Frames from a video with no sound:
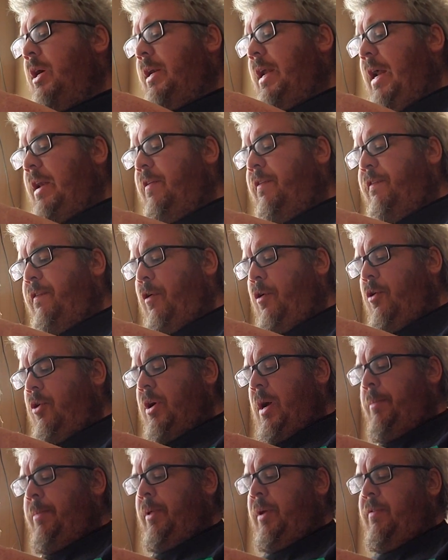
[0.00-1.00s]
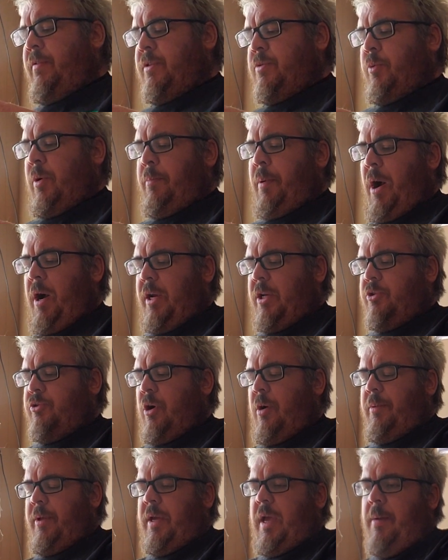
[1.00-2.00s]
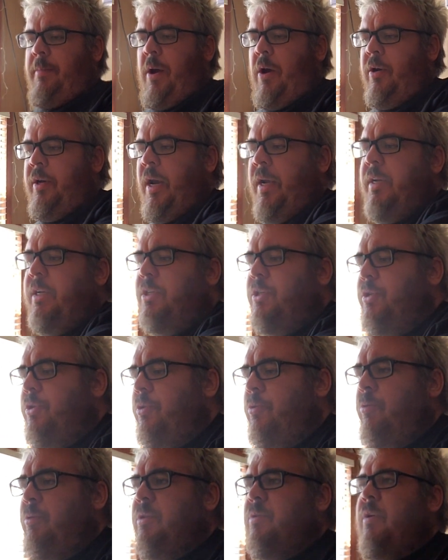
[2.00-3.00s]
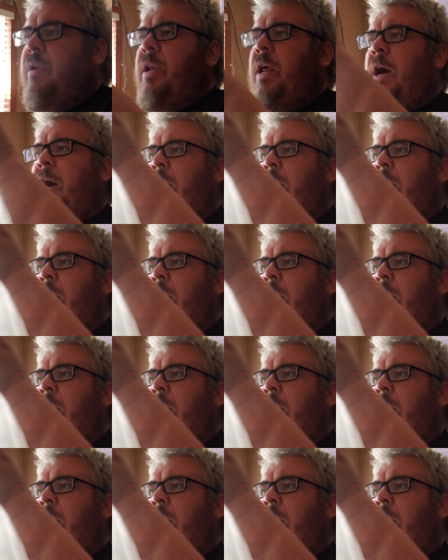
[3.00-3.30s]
94, I believe, is when Punk and Drublic came out. 92 was when